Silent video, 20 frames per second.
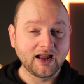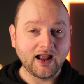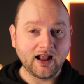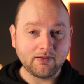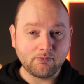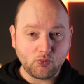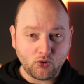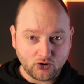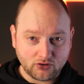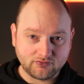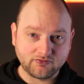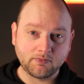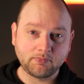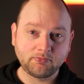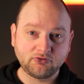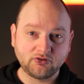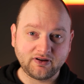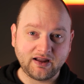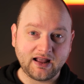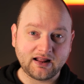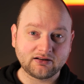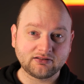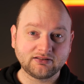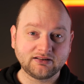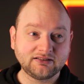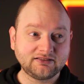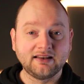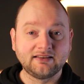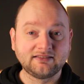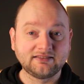and more grouped together
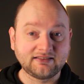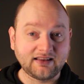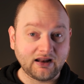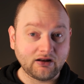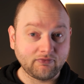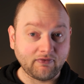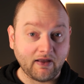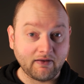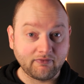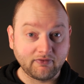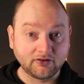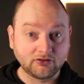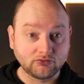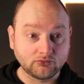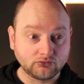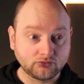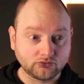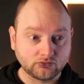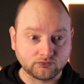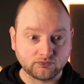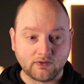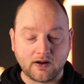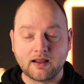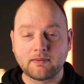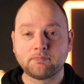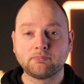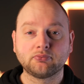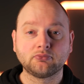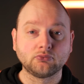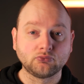instead of having to
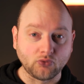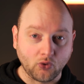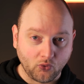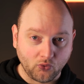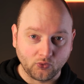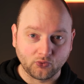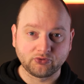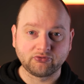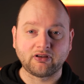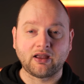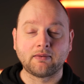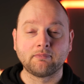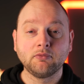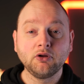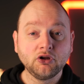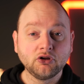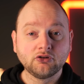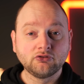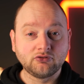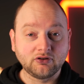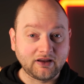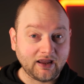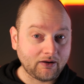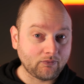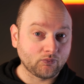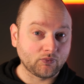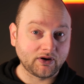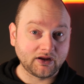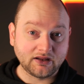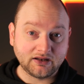swipe the whole time to
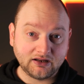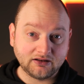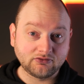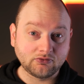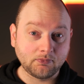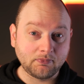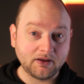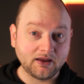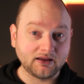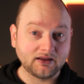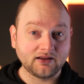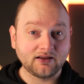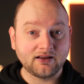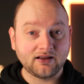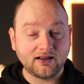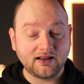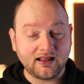get where you need to be.